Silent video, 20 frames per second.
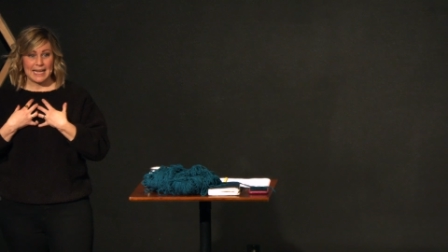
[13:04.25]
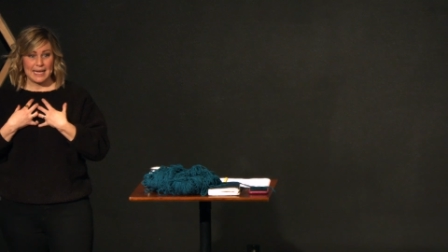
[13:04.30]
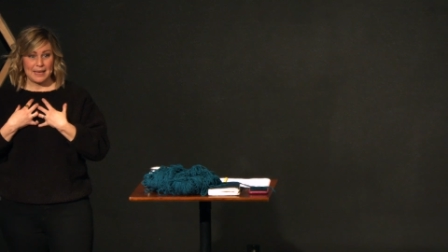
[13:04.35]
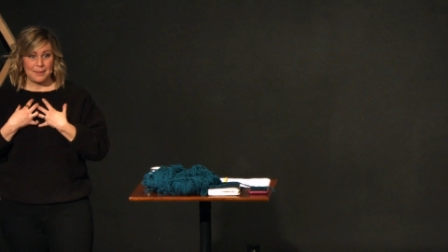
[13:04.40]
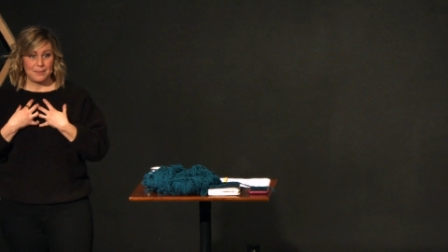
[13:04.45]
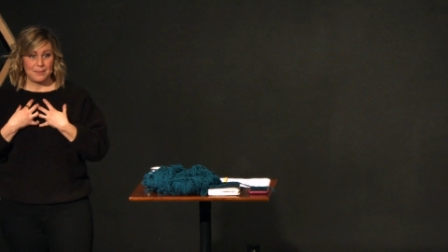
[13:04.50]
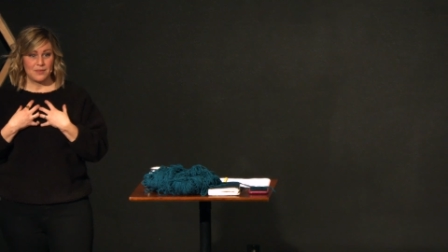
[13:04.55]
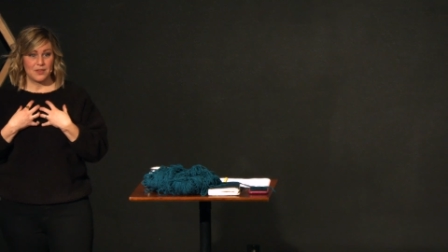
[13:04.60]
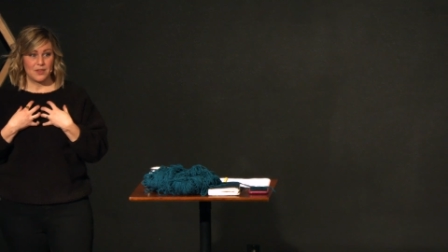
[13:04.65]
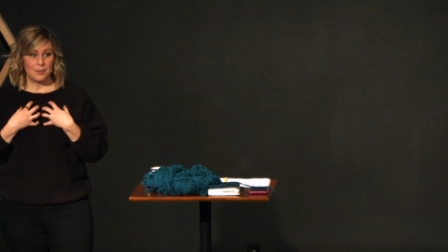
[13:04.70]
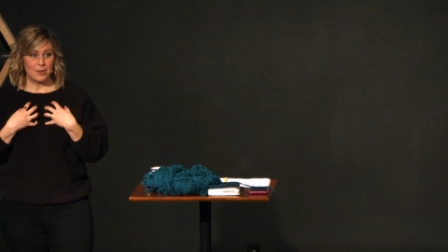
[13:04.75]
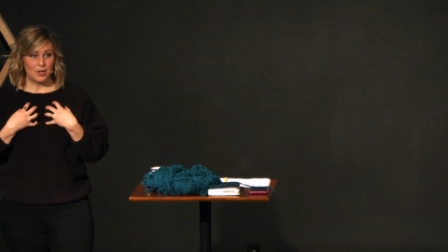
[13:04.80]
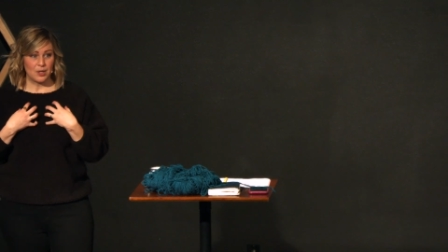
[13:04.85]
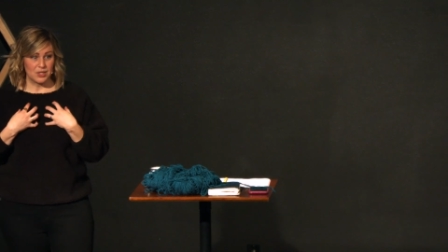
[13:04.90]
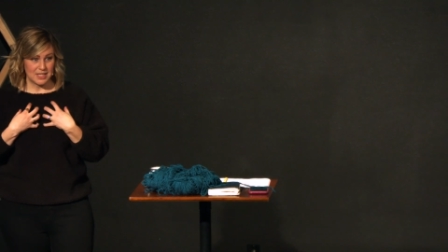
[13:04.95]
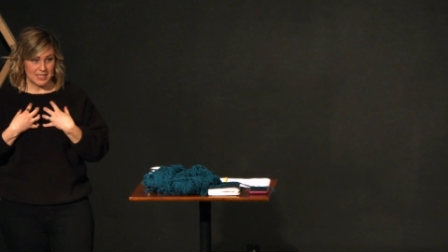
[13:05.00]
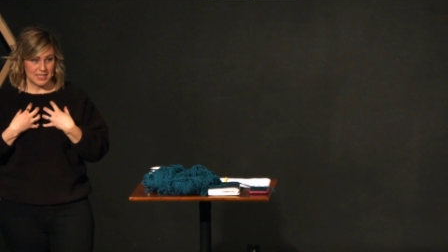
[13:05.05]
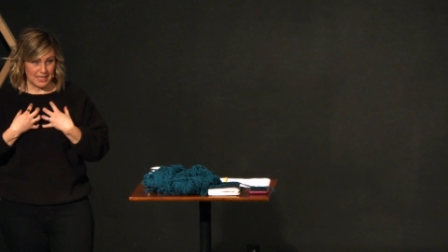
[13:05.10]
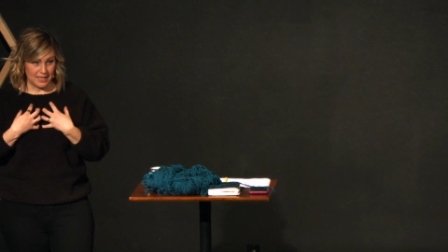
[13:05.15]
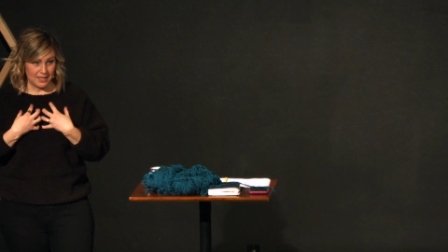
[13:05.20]
am the
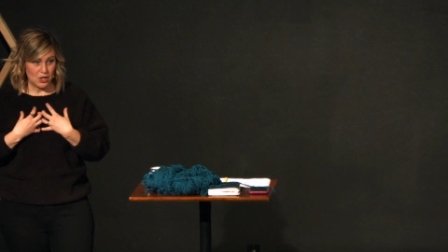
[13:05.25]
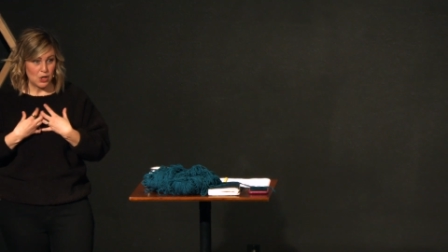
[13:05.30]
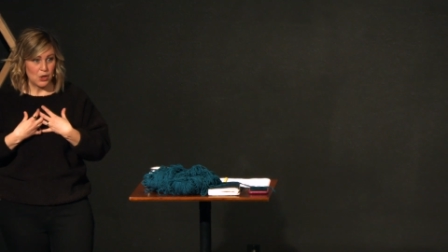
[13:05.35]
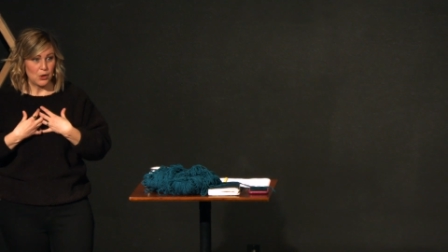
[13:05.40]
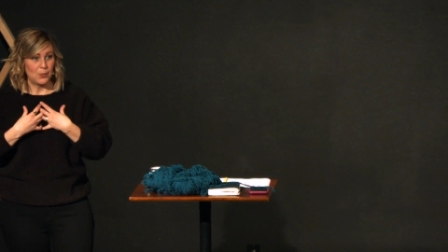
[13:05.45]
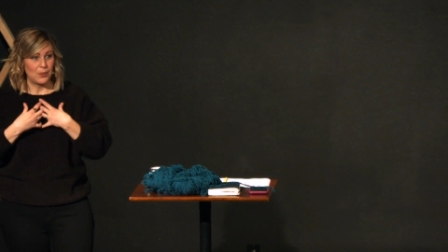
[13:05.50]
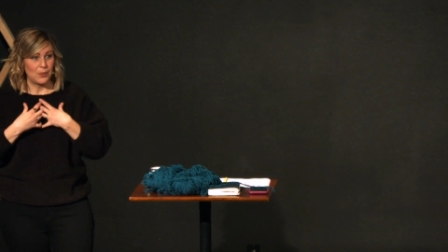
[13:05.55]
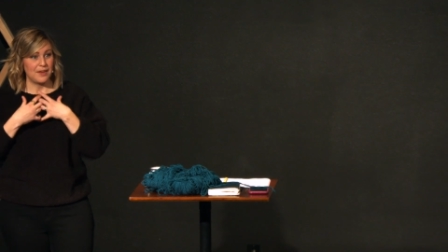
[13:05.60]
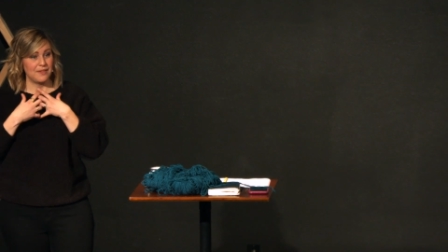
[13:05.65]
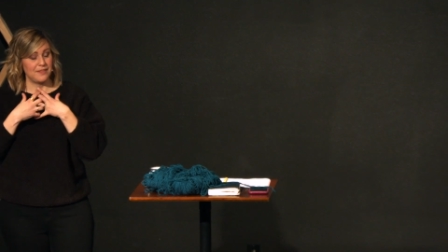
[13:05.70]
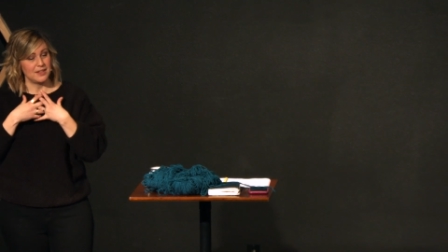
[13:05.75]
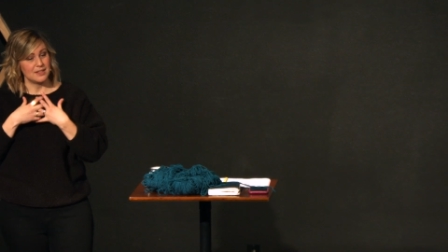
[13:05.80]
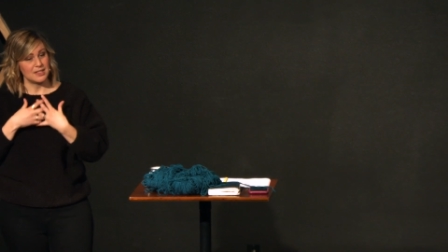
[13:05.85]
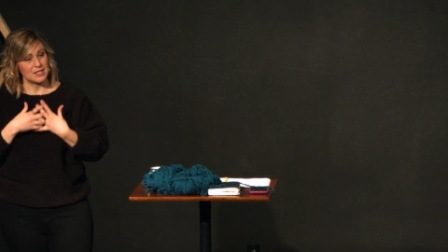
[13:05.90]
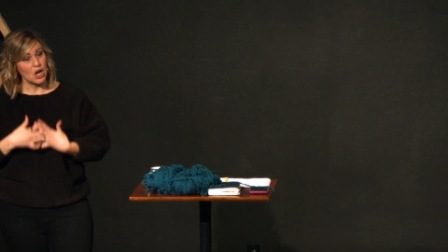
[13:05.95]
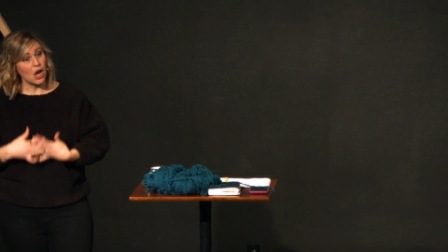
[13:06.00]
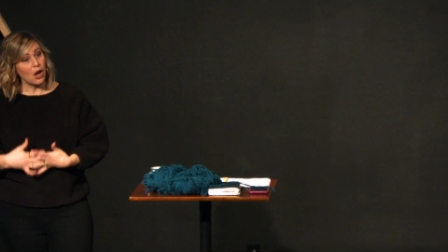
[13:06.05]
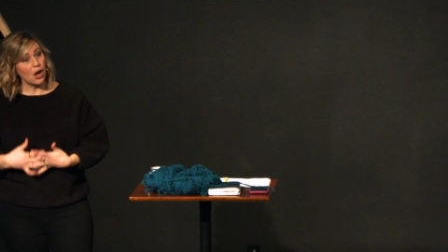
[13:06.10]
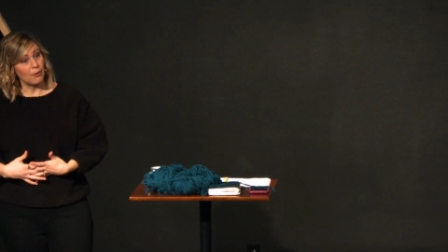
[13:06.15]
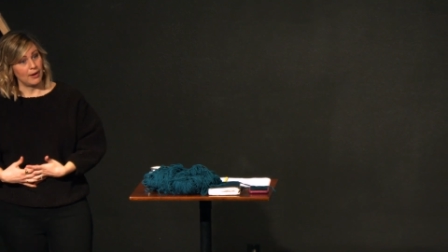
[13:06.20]
person who, if
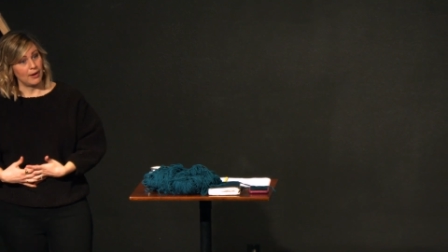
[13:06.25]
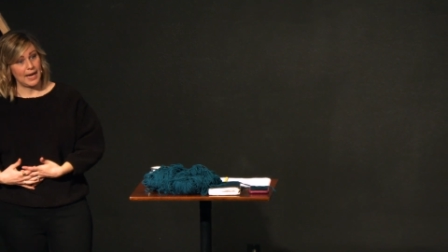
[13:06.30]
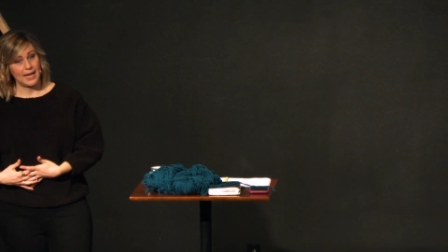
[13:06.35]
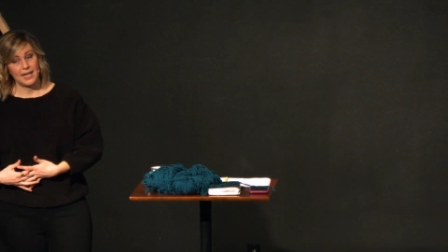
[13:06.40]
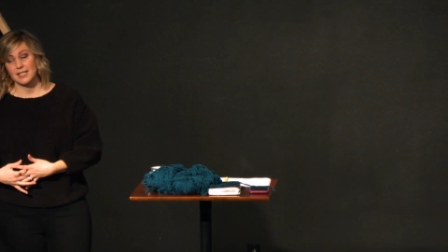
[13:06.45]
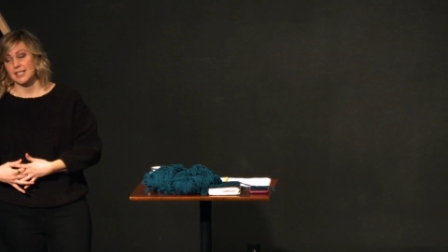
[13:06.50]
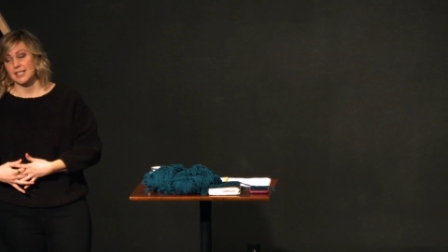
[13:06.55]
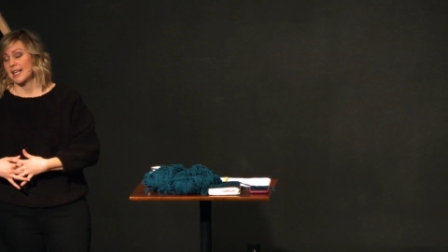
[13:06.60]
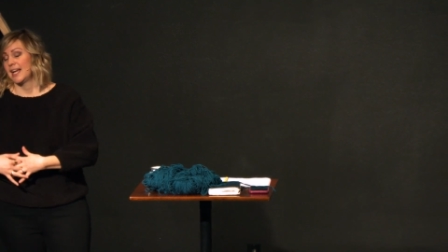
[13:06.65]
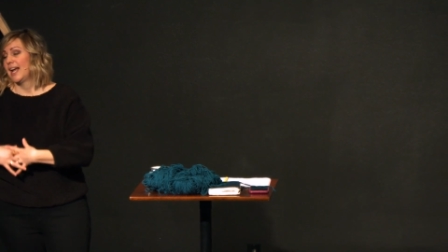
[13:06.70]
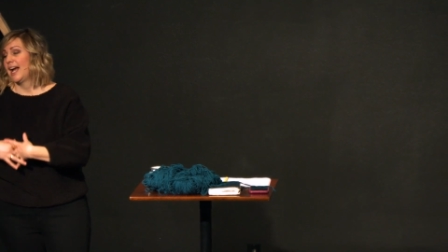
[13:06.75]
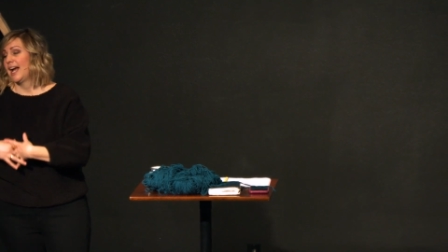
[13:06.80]
it's not right,